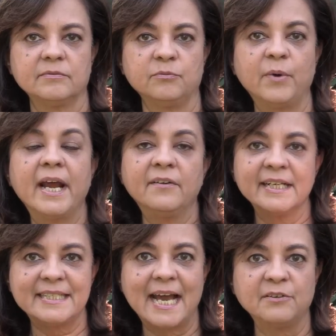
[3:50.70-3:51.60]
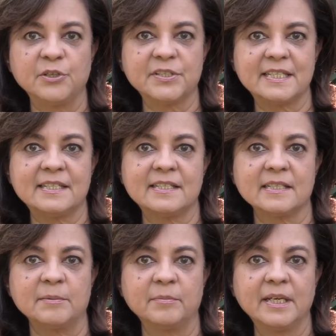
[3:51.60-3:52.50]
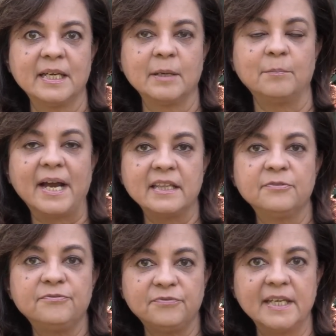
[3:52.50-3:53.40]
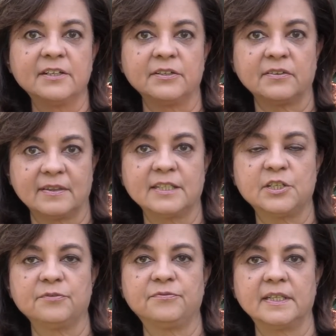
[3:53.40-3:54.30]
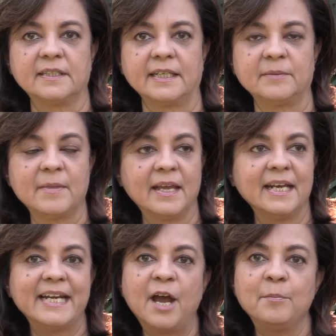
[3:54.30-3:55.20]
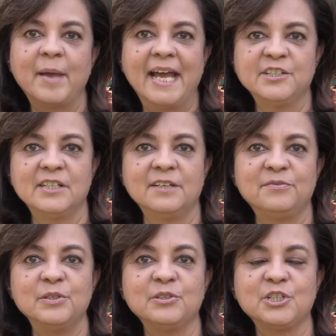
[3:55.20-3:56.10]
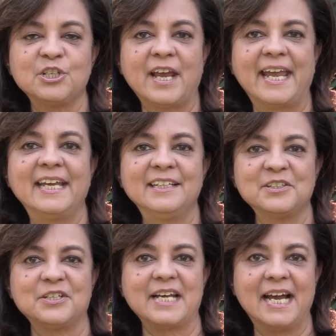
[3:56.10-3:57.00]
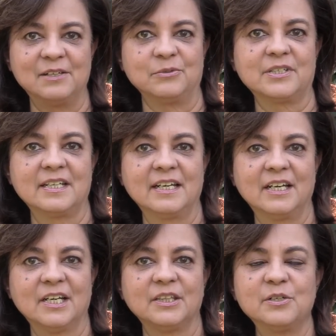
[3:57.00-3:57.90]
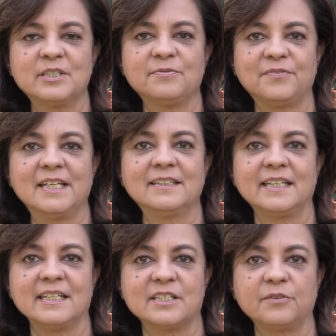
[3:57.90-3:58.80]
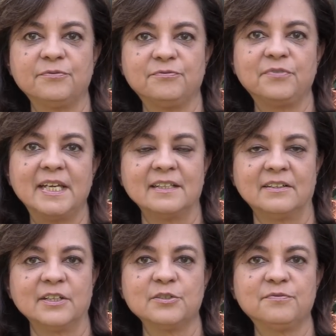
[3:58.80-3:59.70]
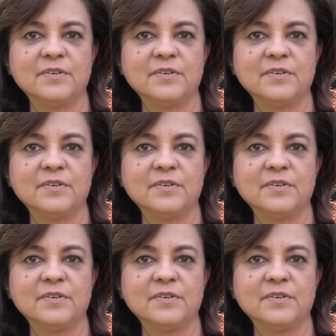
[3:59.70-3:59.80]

wearing down your system by the fear that you're feeling. Now imagine if you changed out those feelings of fear, those